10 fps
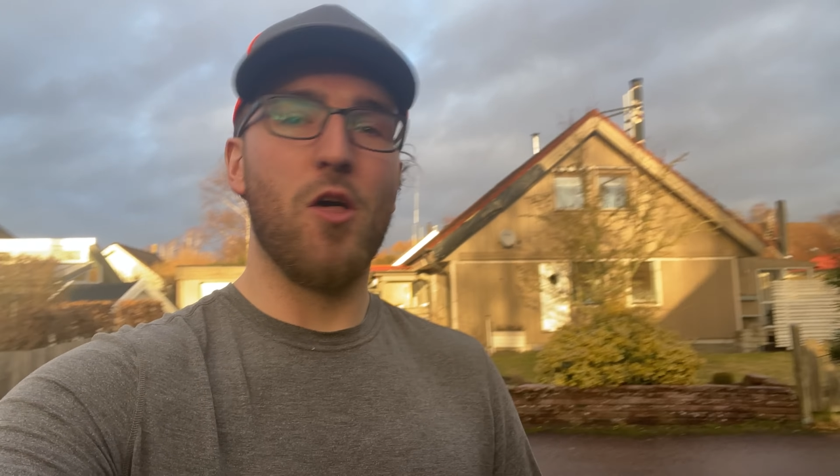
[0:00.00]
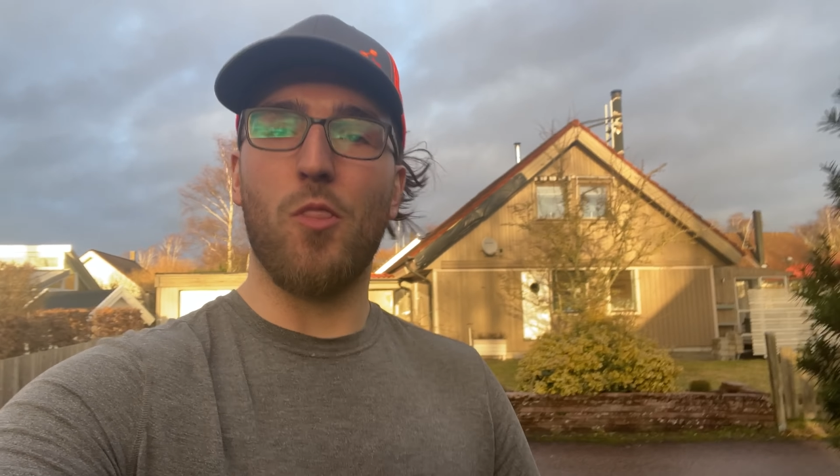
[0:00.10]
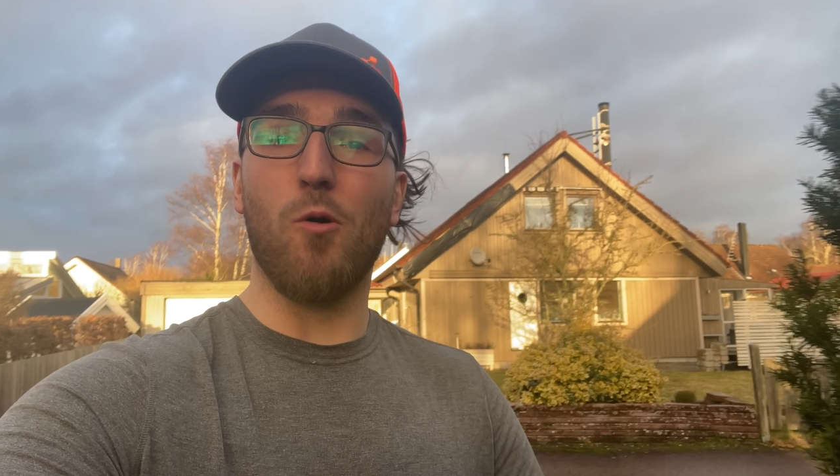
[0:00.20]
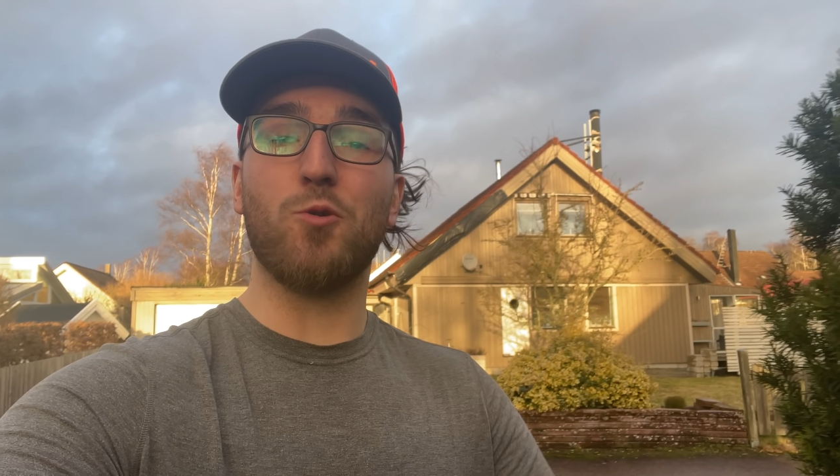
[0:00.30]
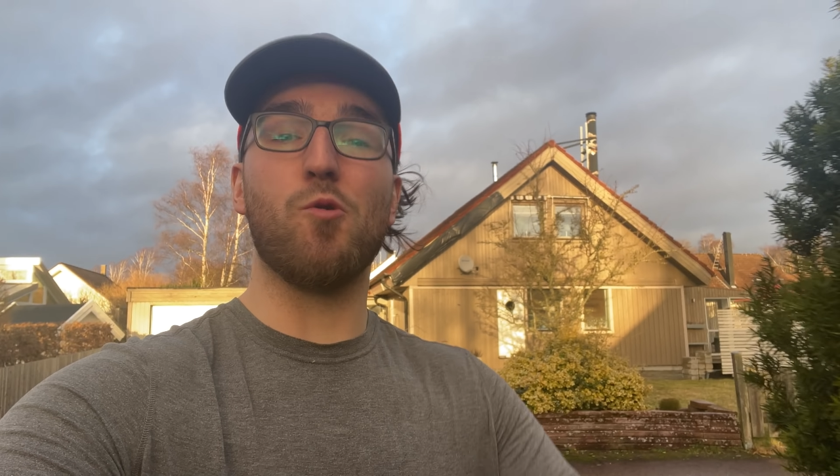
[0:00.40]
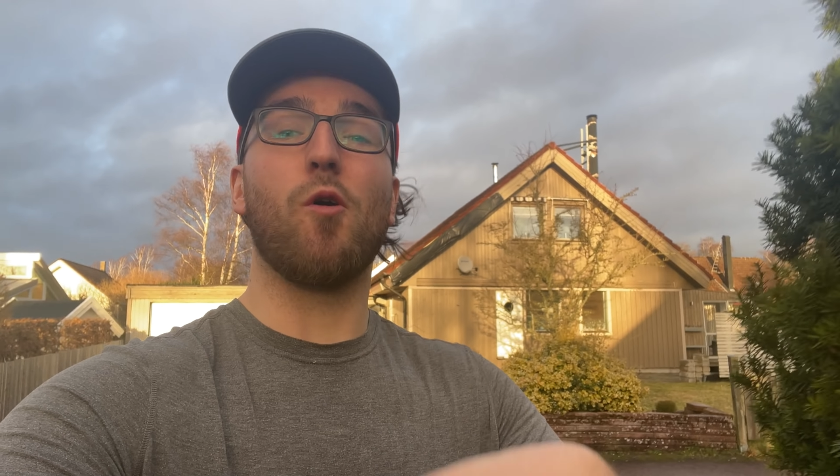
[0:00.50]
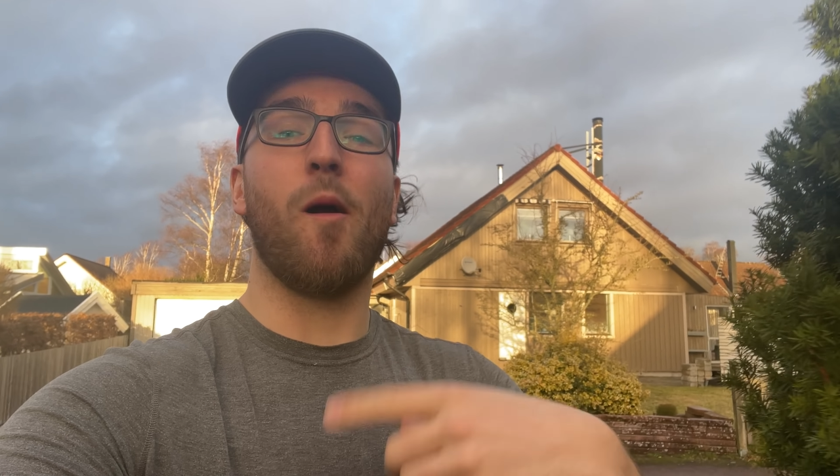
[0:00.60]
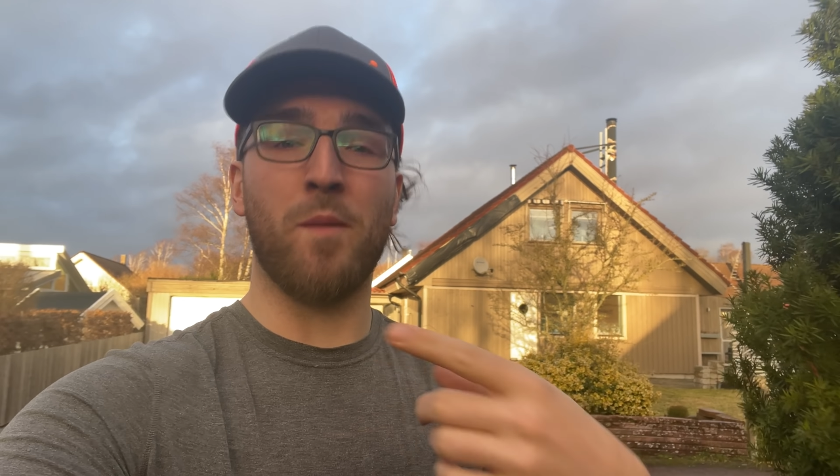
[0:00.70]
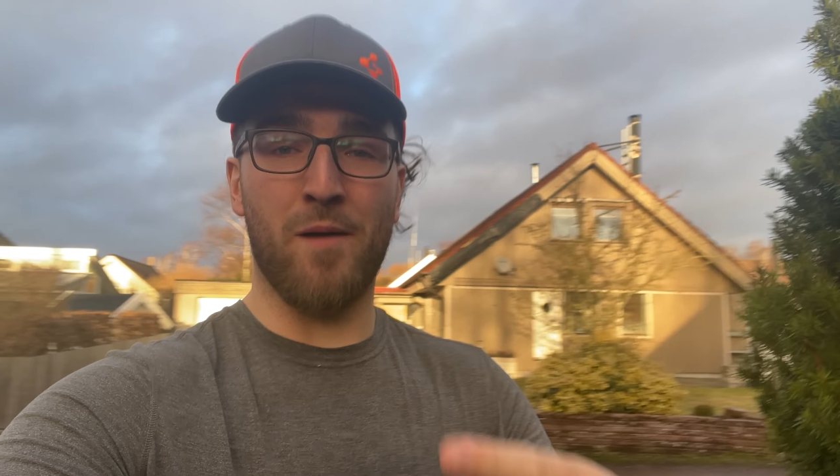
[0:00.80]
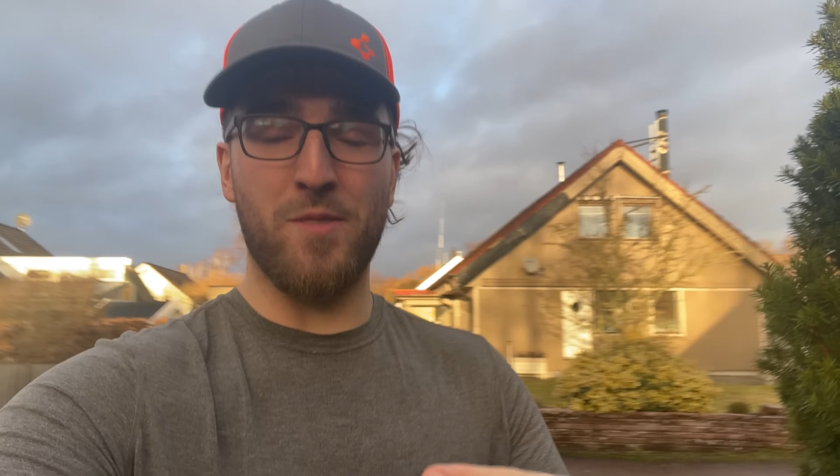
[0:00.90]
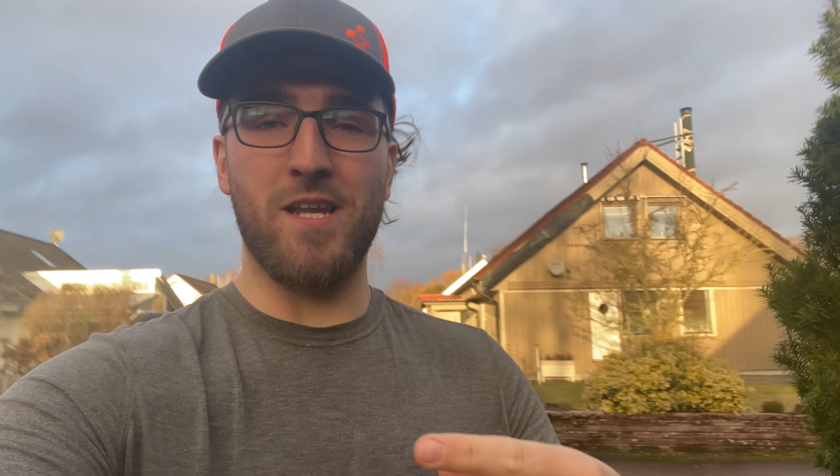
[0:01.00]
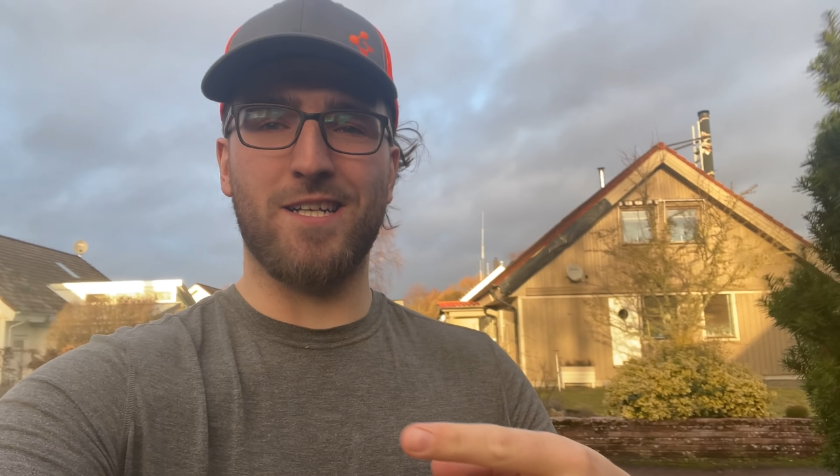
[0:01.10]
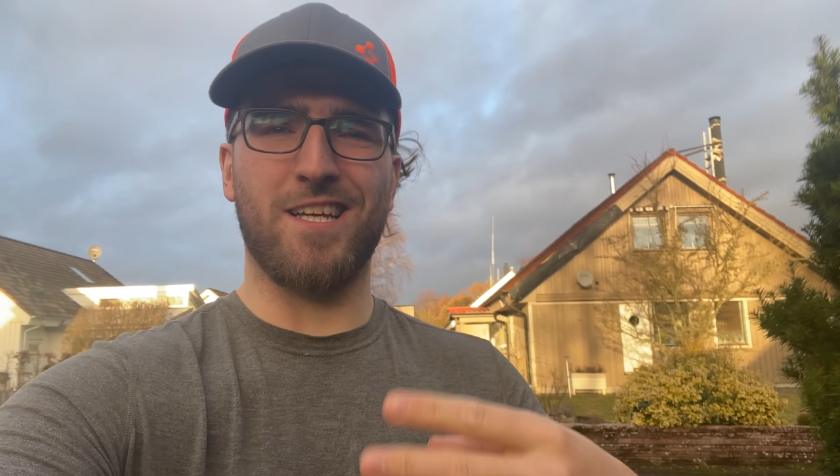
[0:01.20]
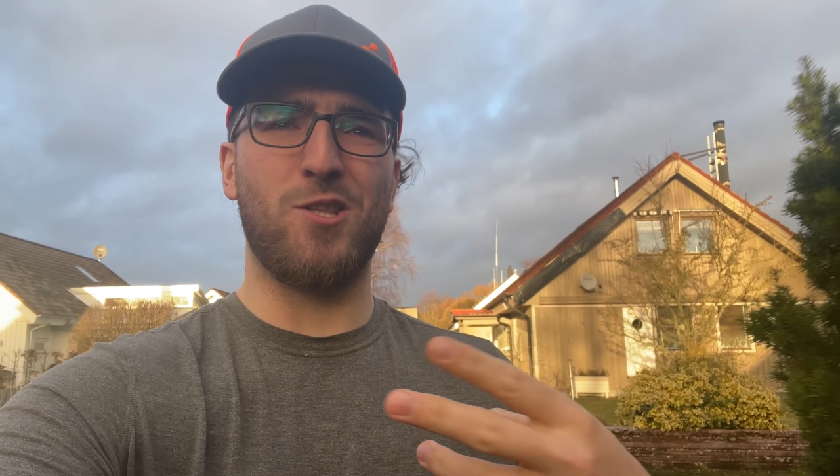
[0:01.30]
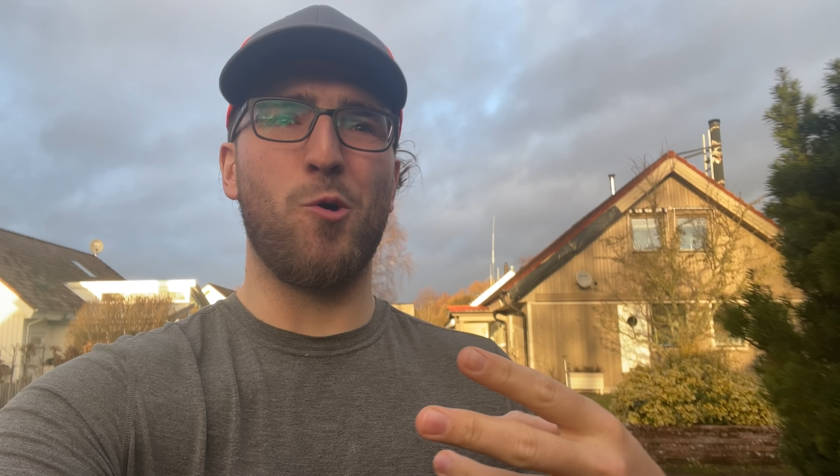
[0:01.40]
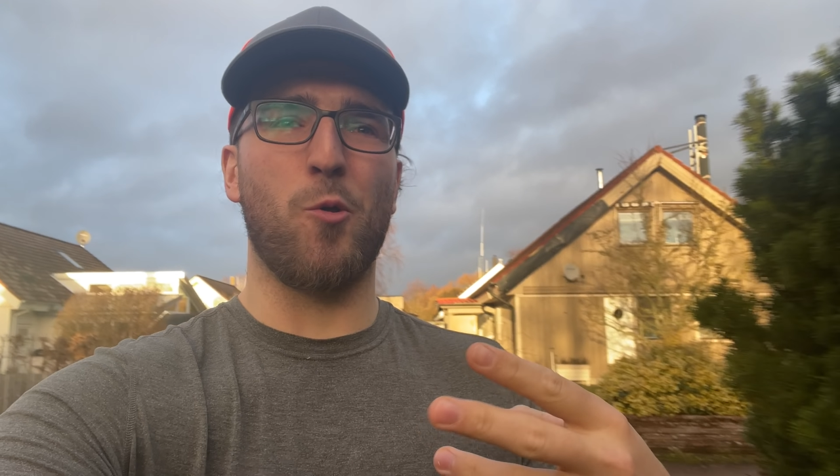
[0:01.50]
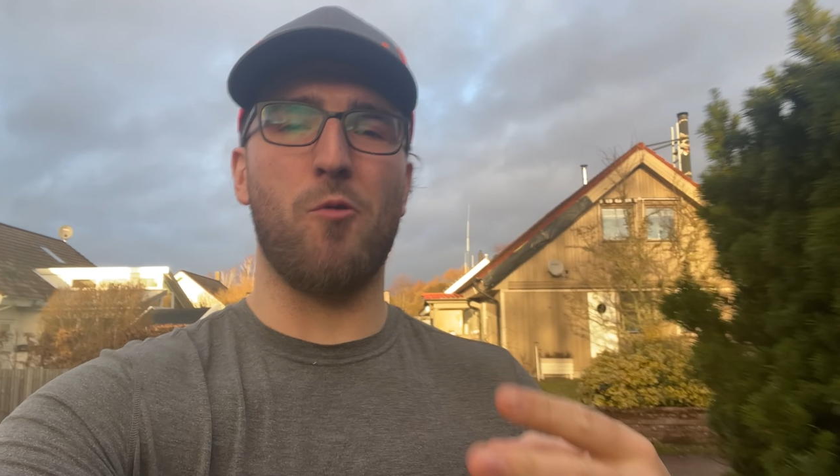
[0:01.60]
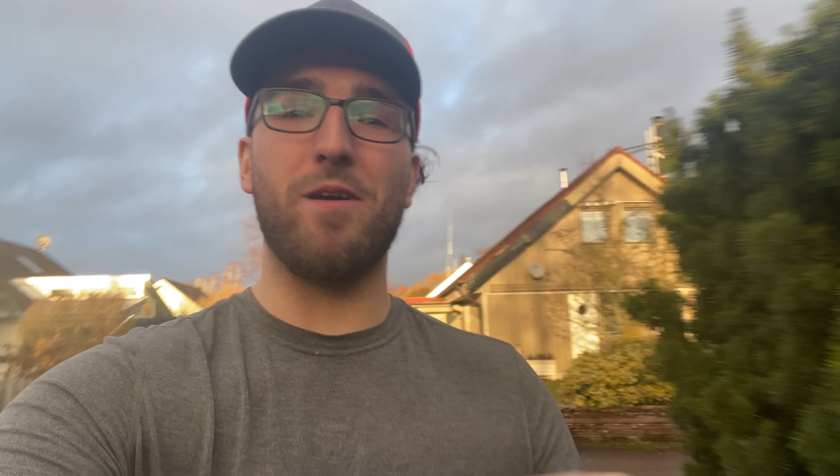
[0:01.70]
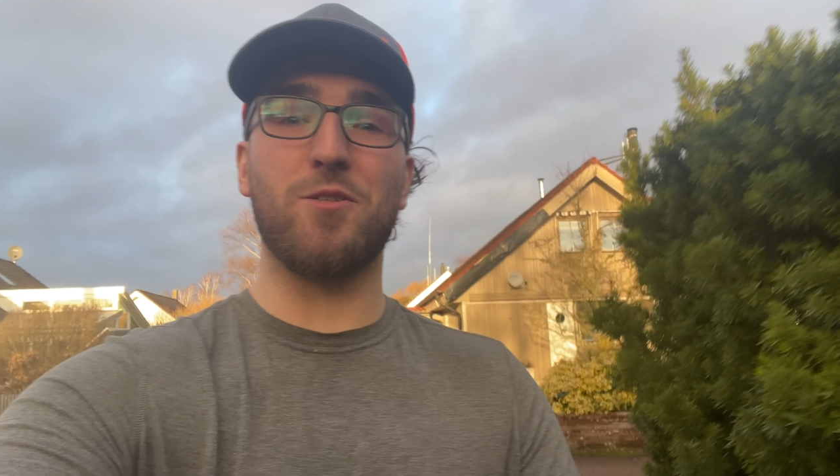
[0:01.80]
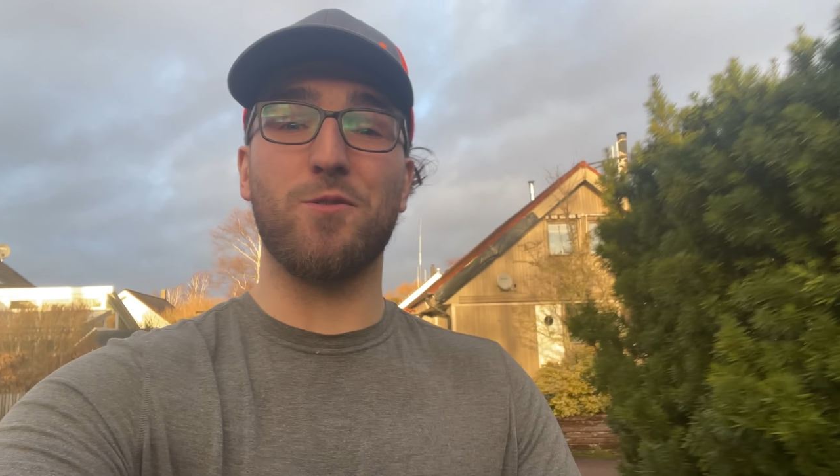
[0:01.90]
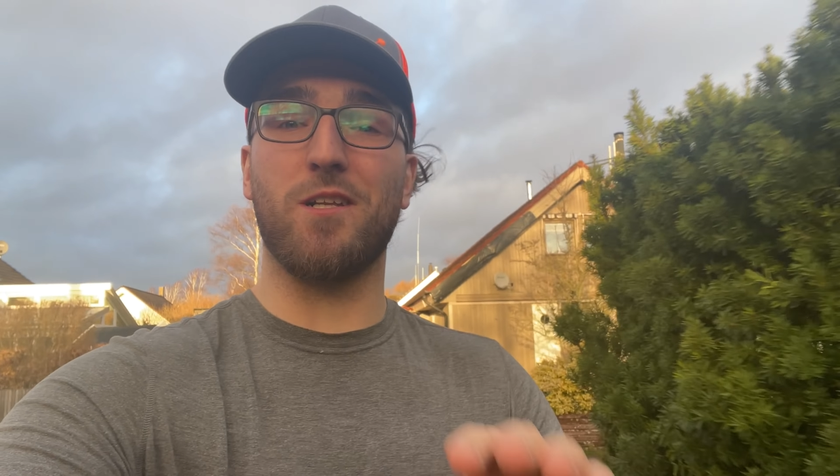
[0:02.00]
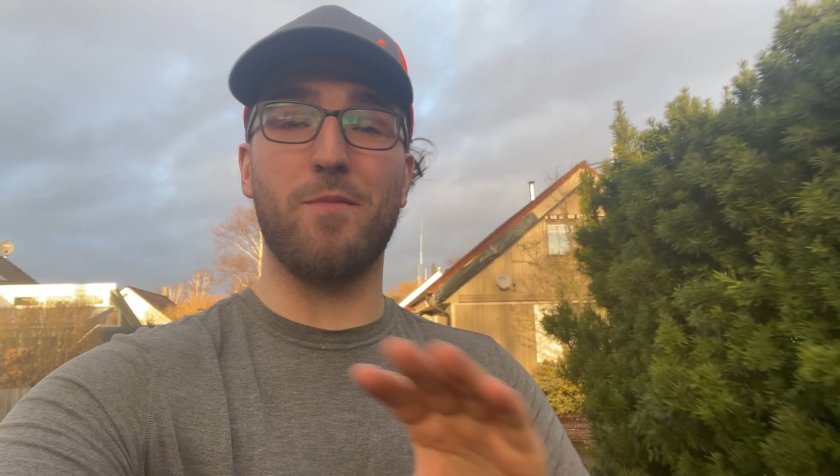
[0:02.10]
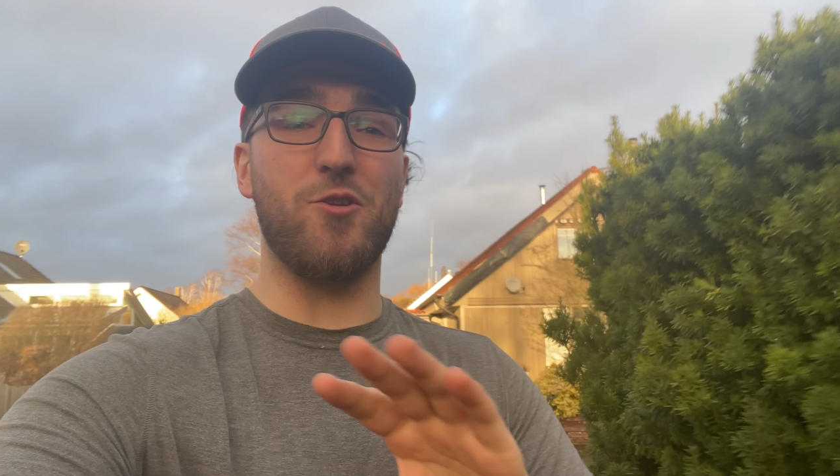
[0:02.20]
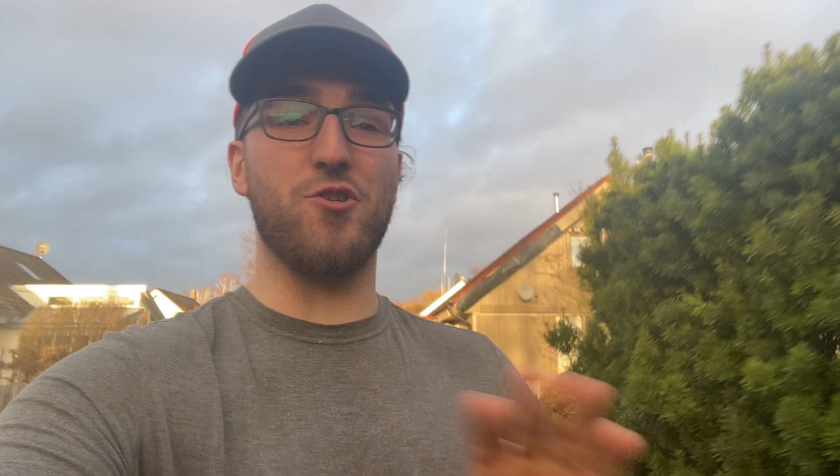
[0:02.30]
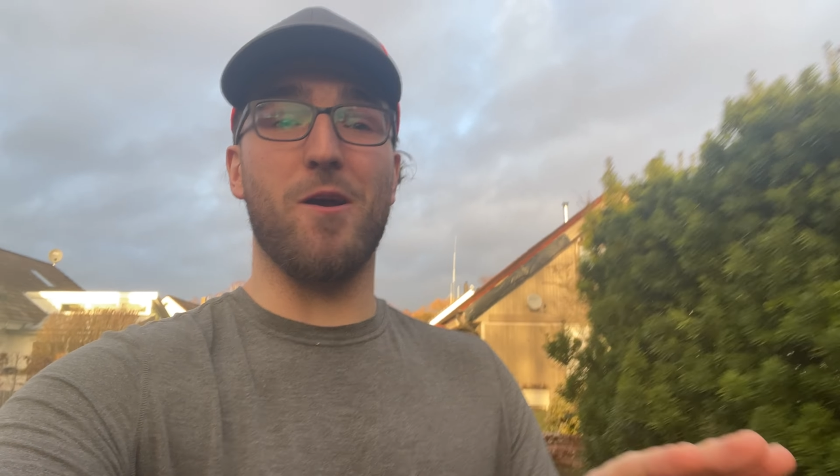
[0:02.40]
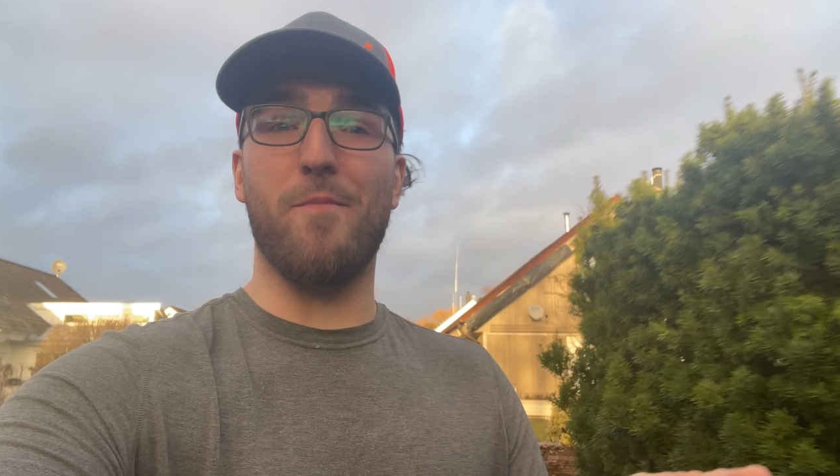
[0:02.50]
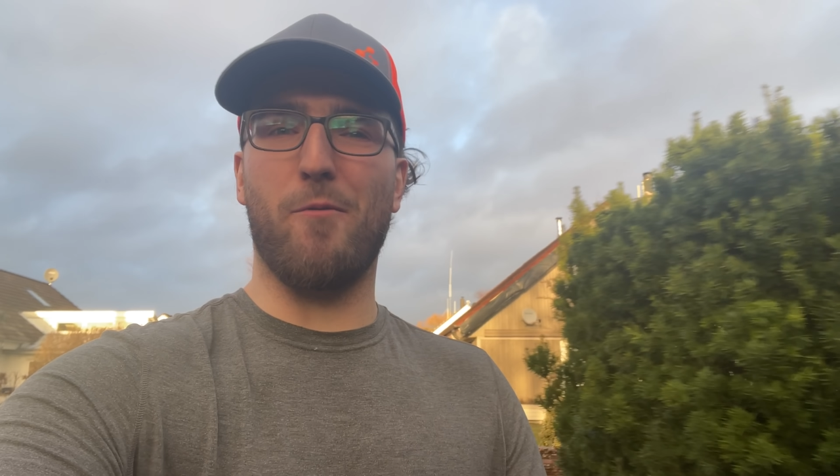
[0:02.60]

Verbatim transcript: Those are all coming up in the next like two or three weeks, so it's going to be jam packed.